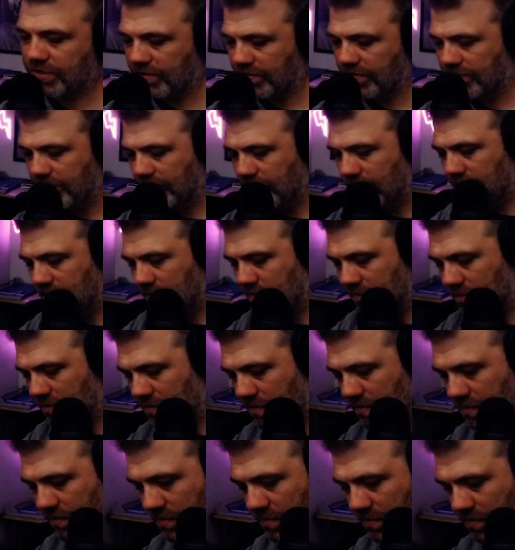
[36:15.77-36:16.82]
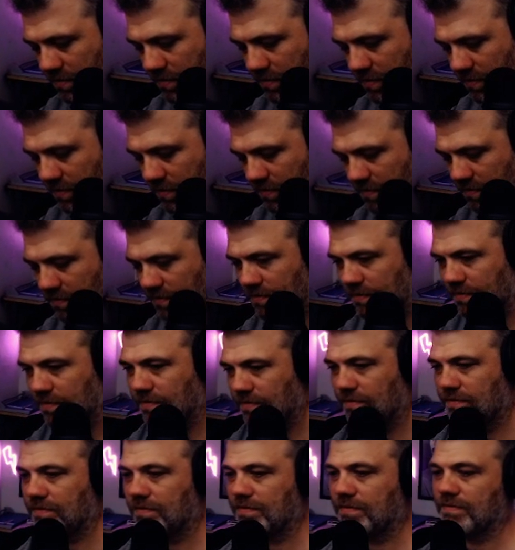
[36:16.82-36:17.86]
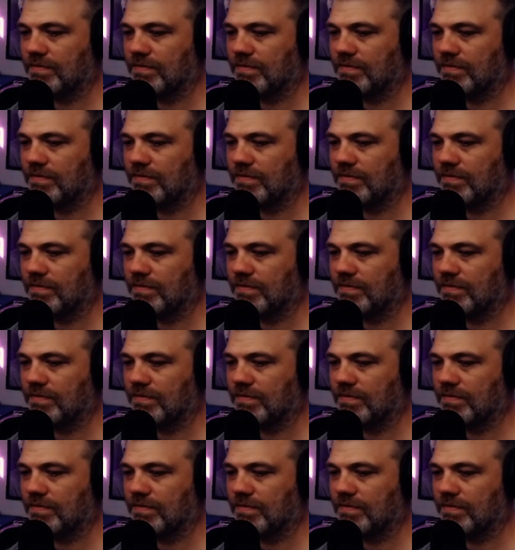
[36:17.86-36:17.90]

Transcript: Once every other day for the rest of my life.